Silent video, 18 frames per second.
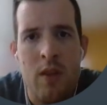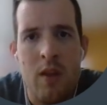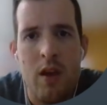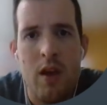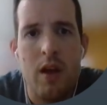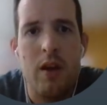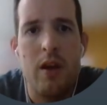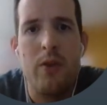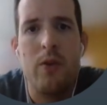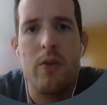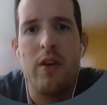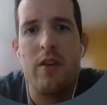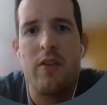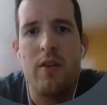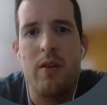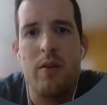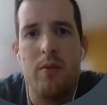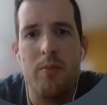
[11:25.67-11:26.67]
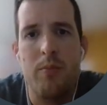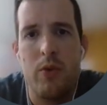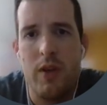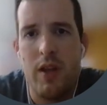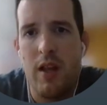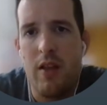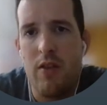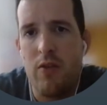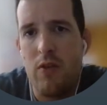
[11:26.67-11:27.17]
Another lesson
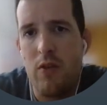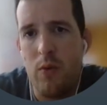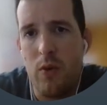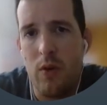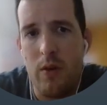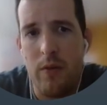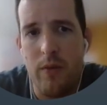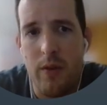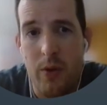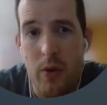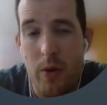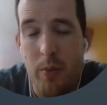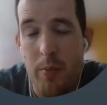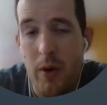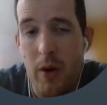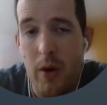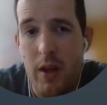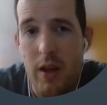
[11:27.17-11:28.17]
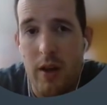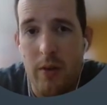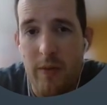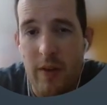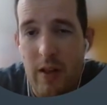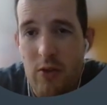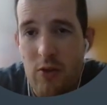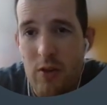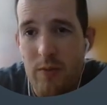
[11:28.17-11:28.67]
pertains to the role of a third-party
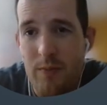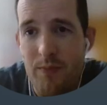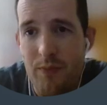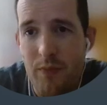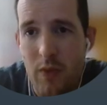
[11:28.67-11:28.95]
intervention.